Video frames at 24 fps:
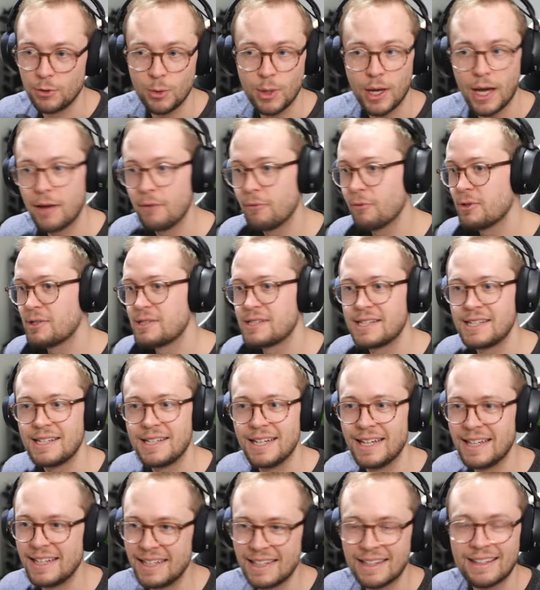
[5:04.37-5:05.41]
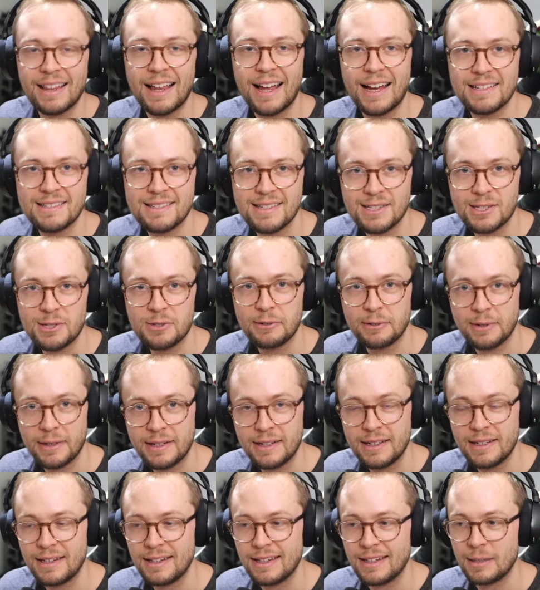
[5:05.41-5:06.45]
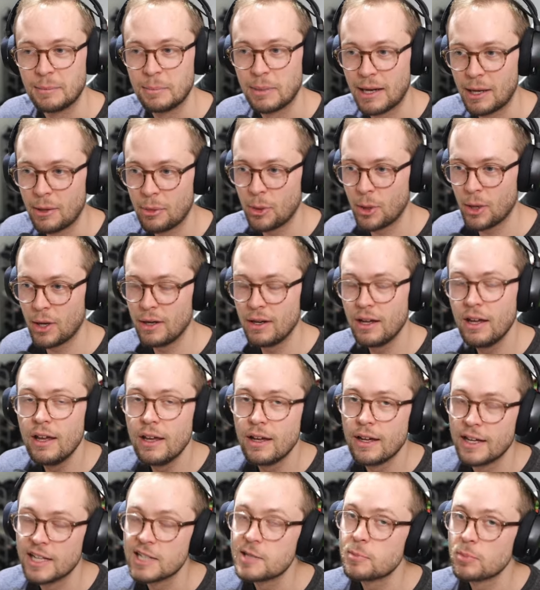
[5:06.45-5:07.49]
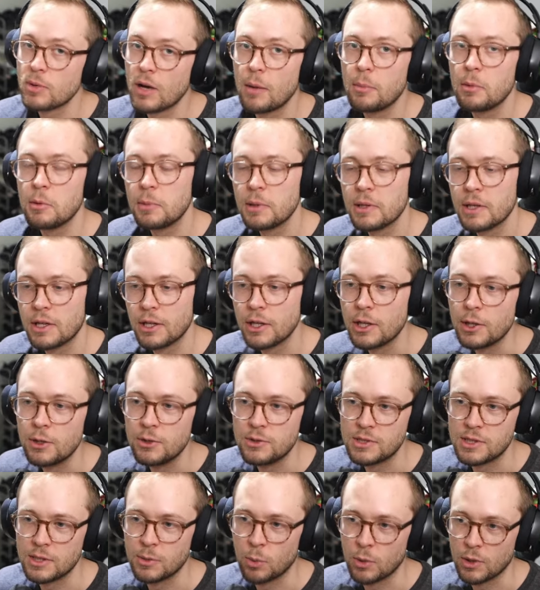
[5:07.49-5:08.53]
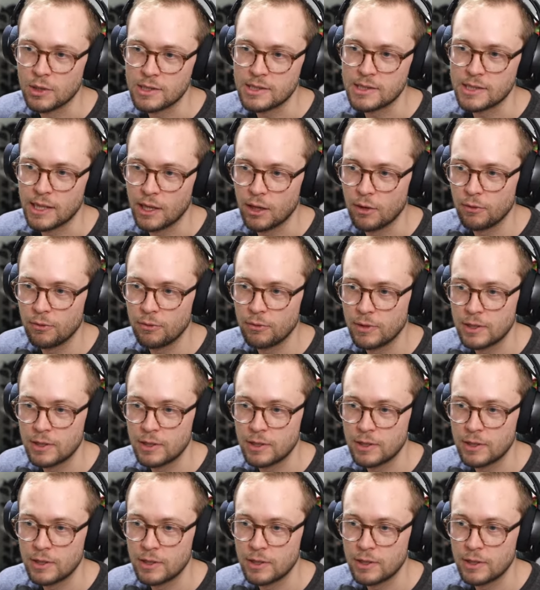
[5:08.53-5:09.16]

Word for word: ever see any classes created in Python, it's probably going to use the word self.